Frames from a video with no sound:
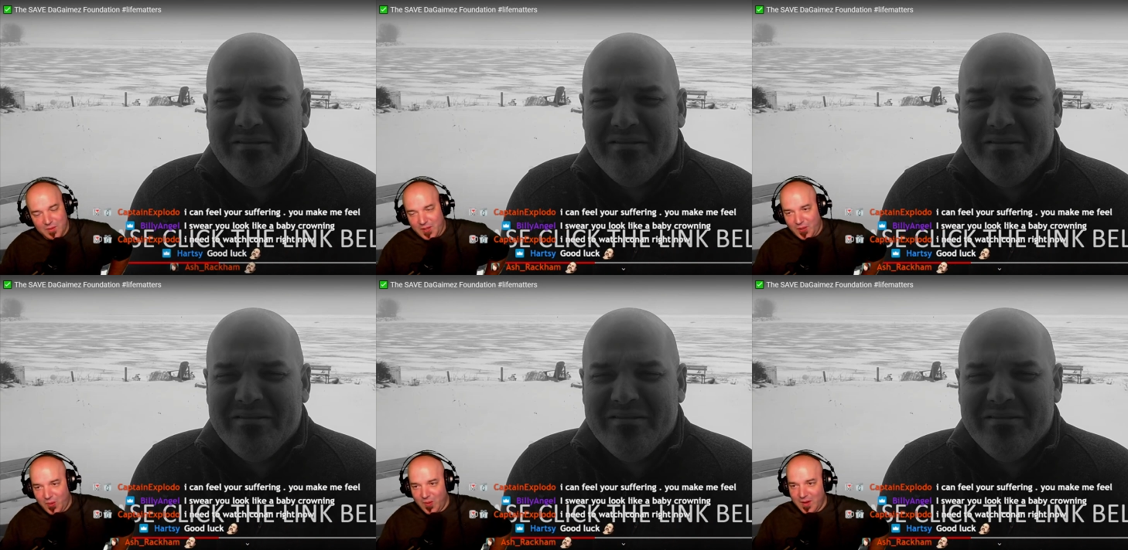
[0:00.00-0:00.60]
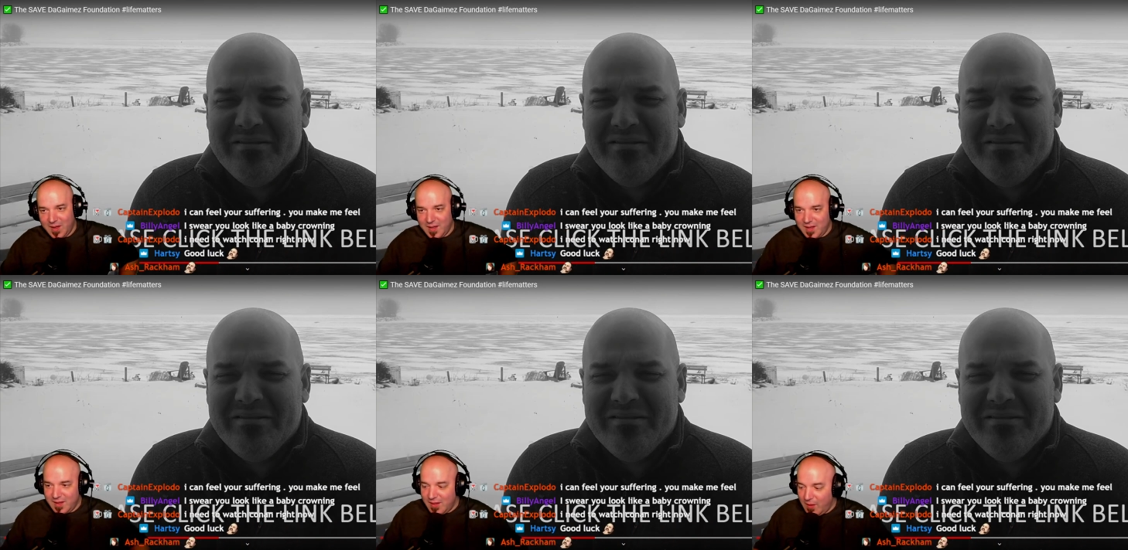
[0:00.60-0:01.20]
Speaker 1: Whew.
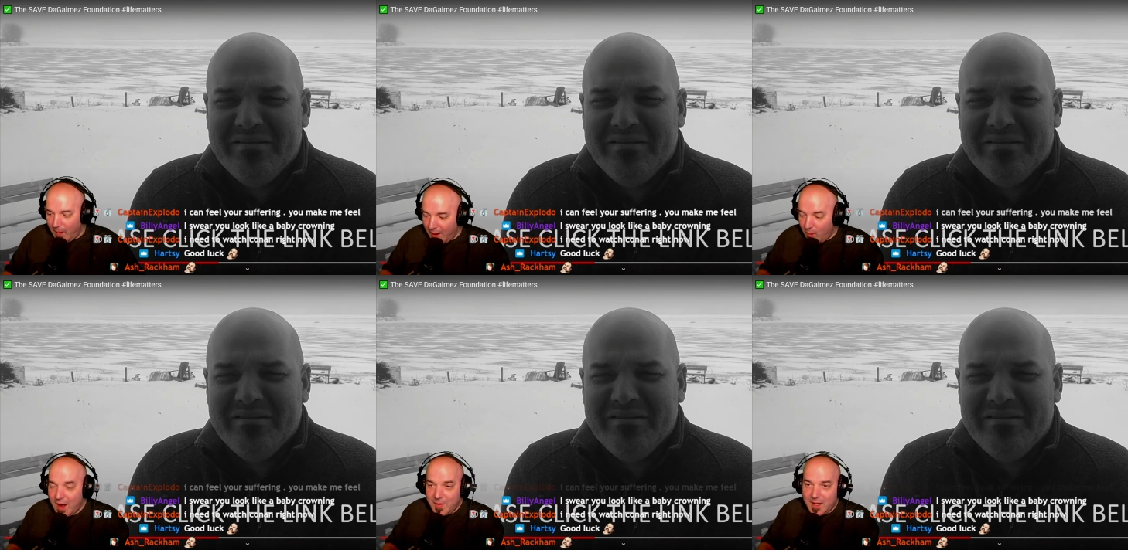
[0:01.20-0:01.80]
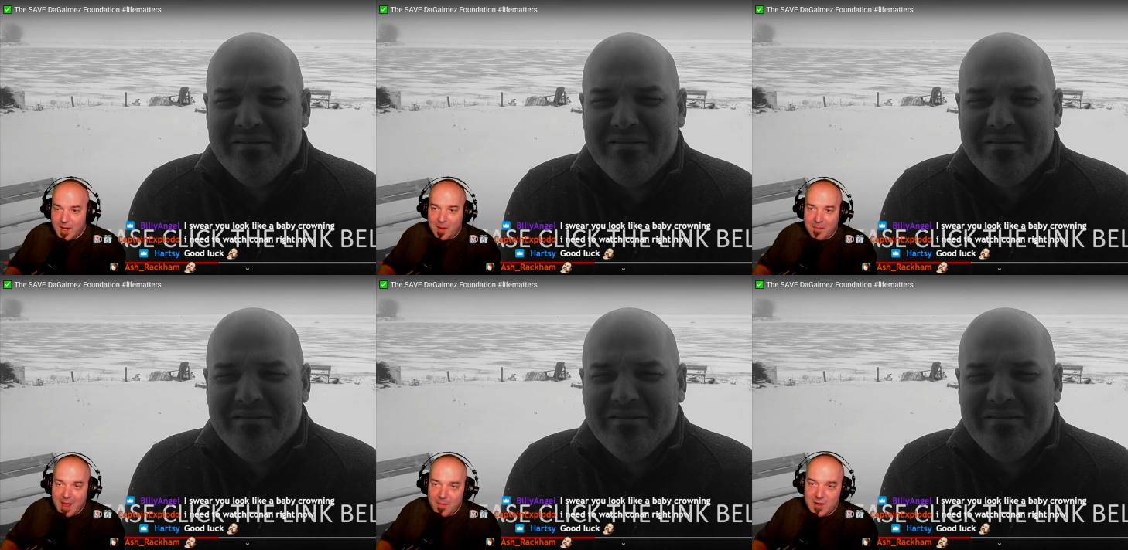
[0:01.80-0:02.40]
You might want to become a
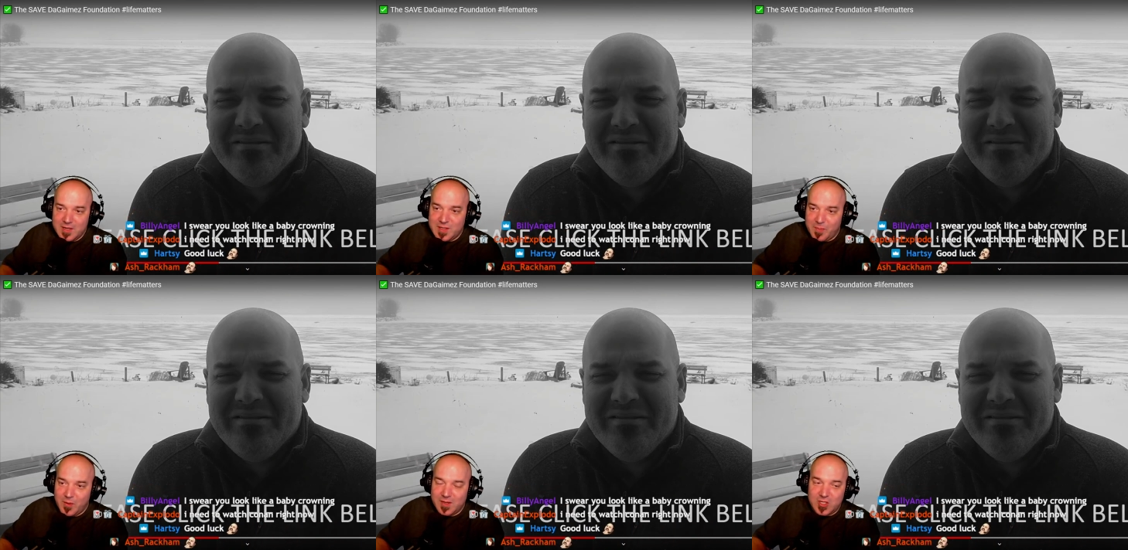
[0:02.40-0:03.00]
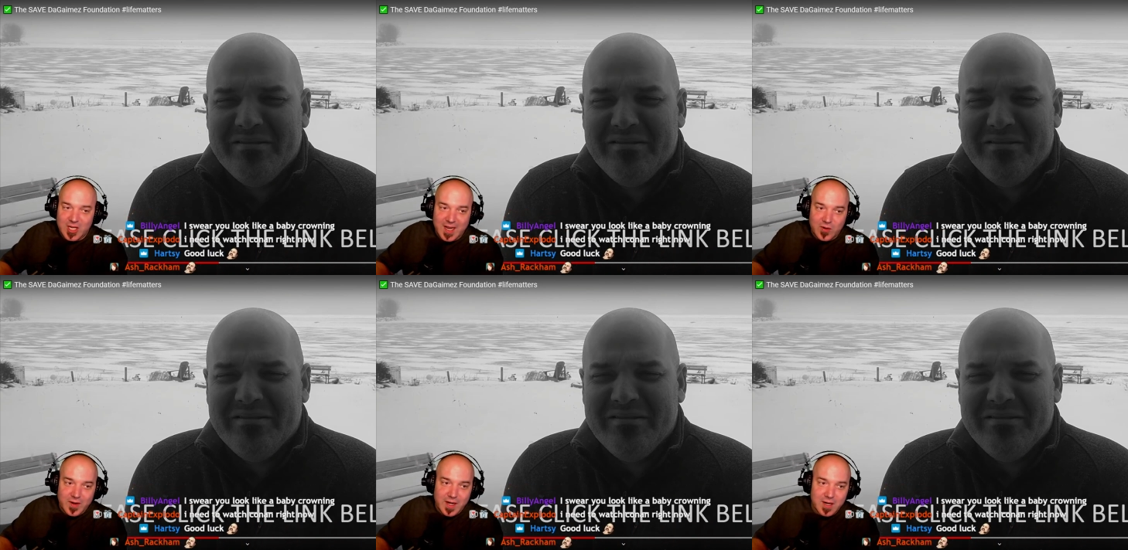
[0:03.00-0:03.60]
member and support the
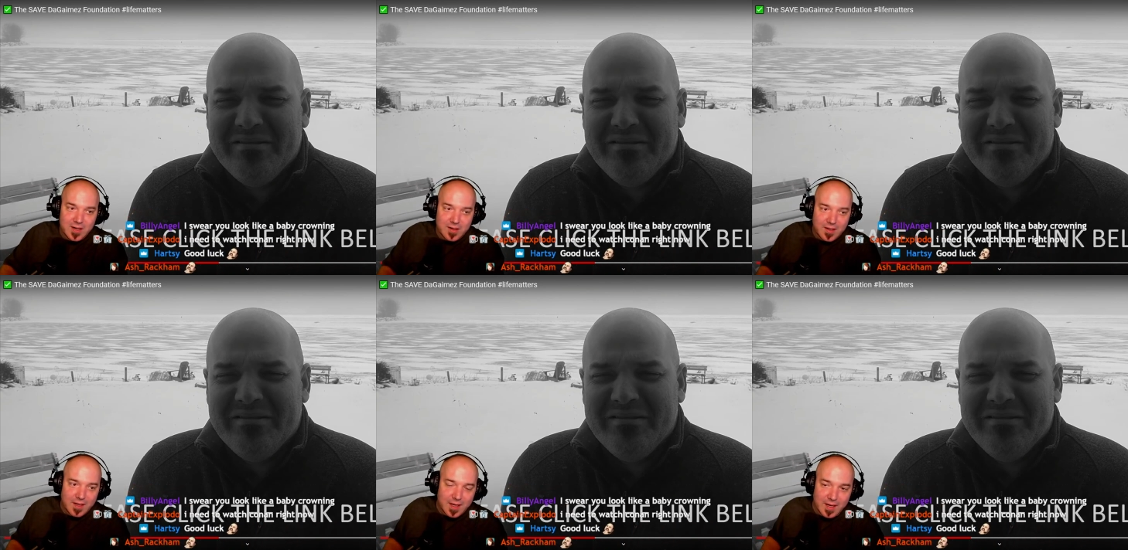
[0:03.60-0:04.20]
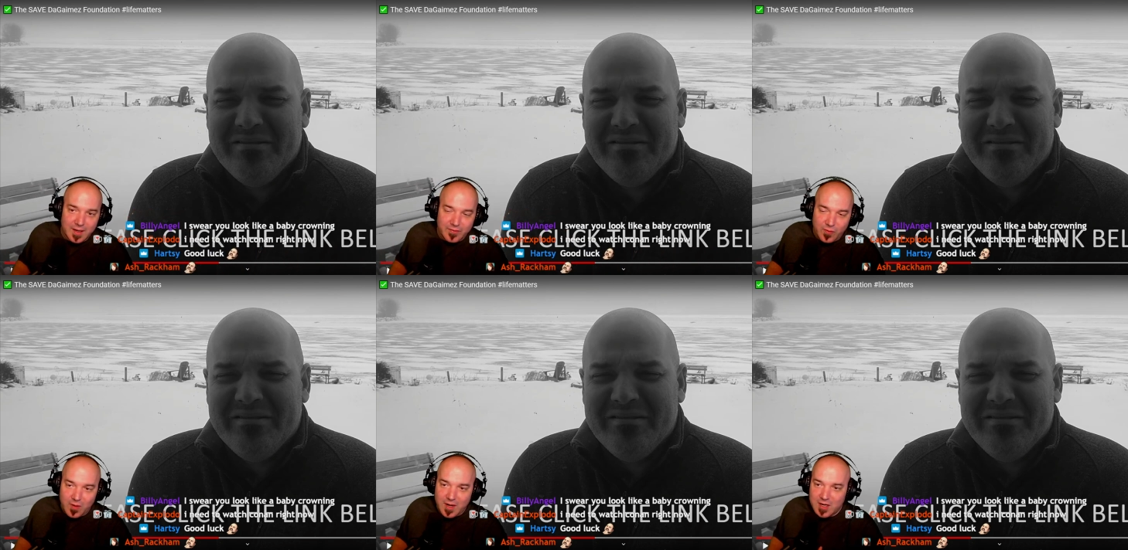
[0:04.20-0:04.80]
channel here. Uh,
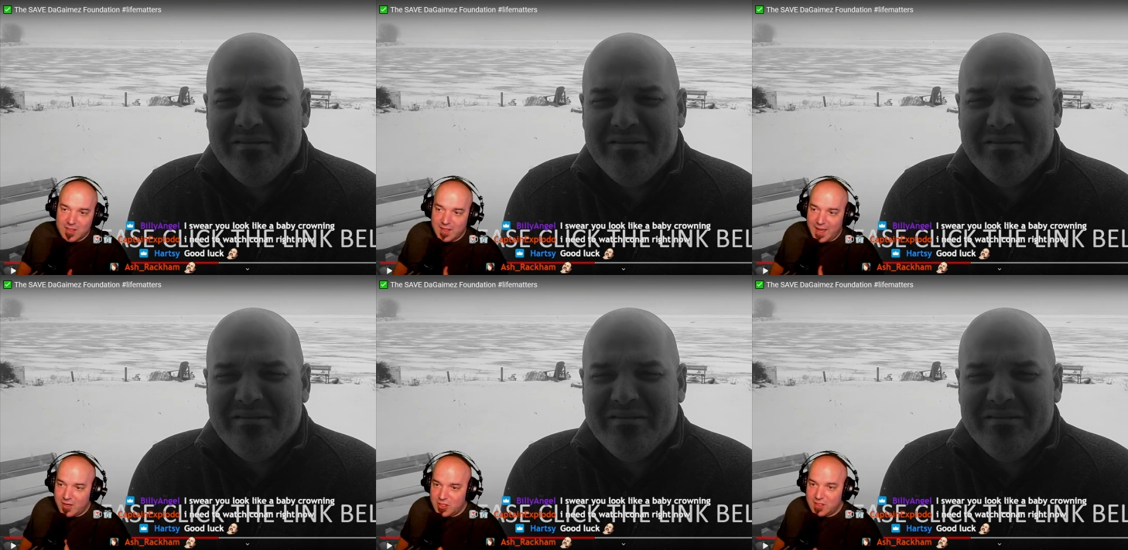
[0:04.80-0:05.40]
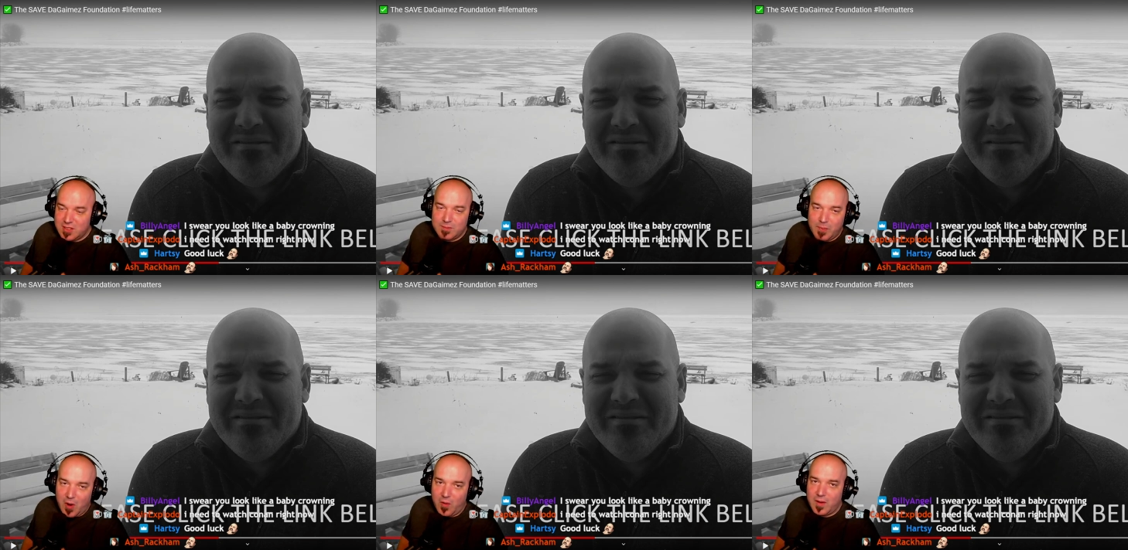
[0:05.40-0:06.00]
four years later, just as
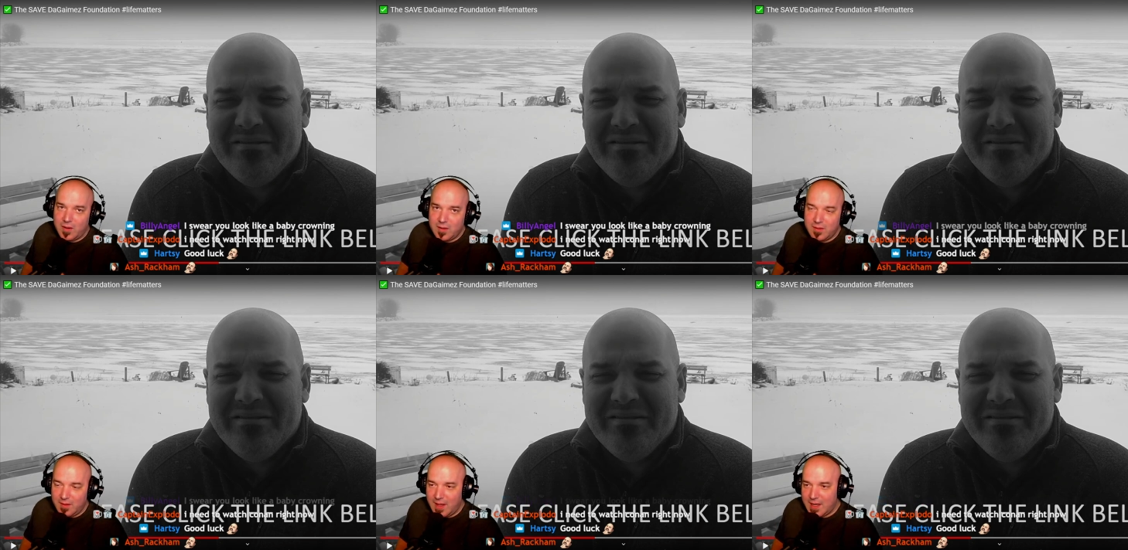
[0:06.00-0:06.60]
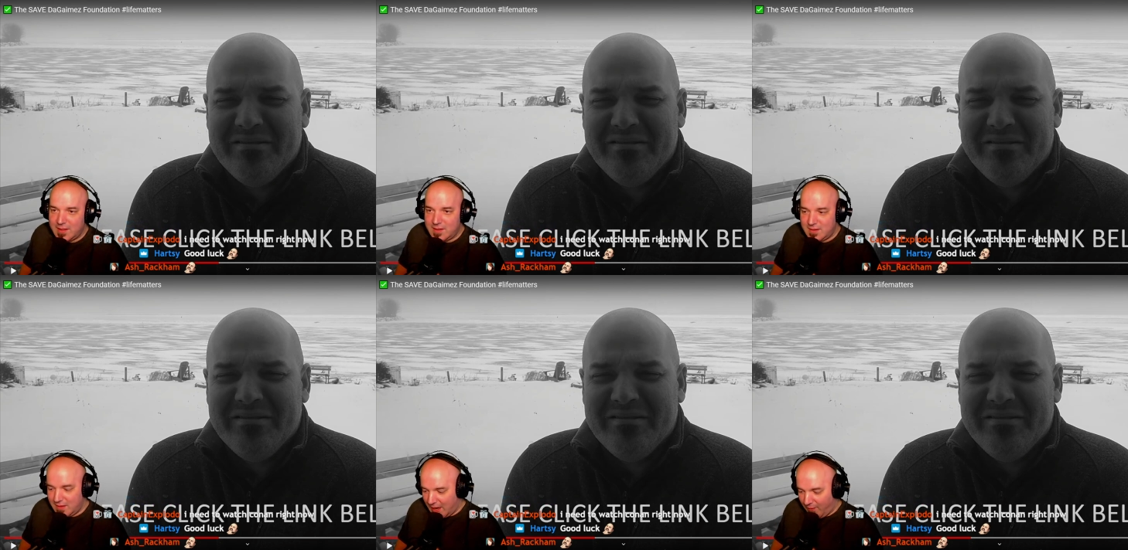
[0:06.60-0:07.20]
broke.
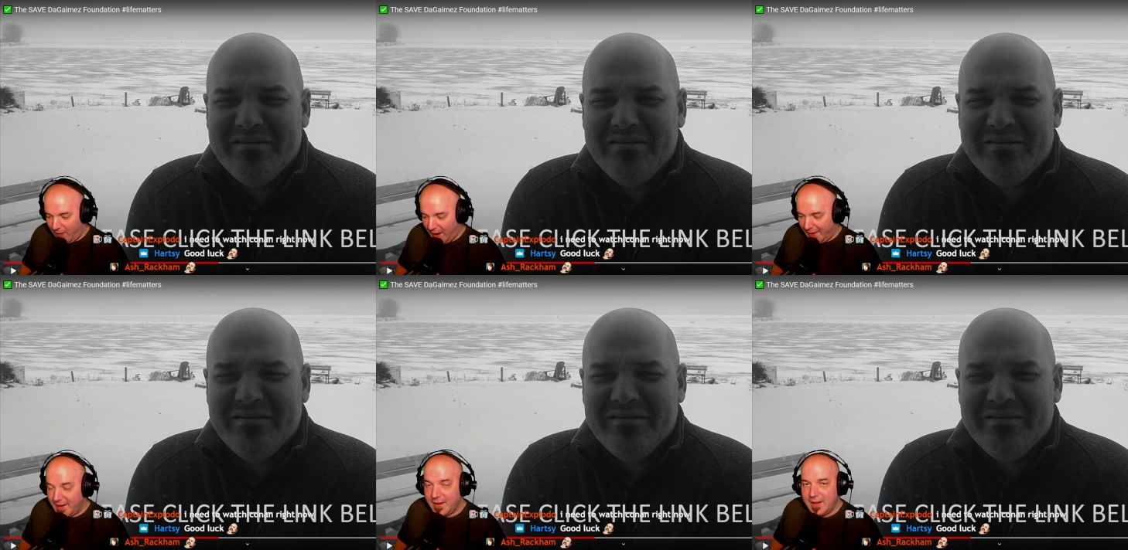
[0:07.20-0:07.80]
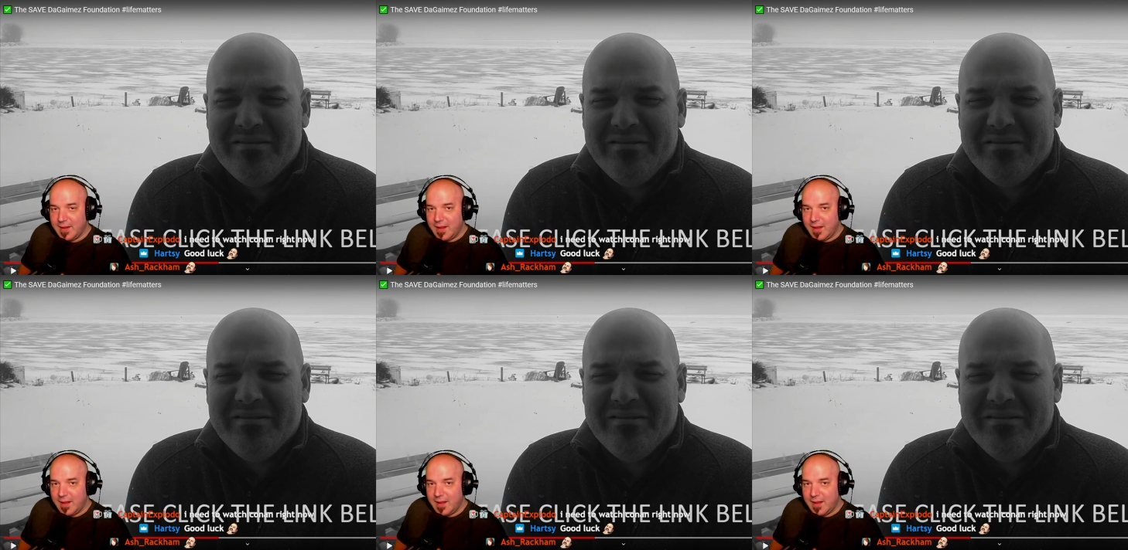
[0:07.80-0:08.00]
That's ironic.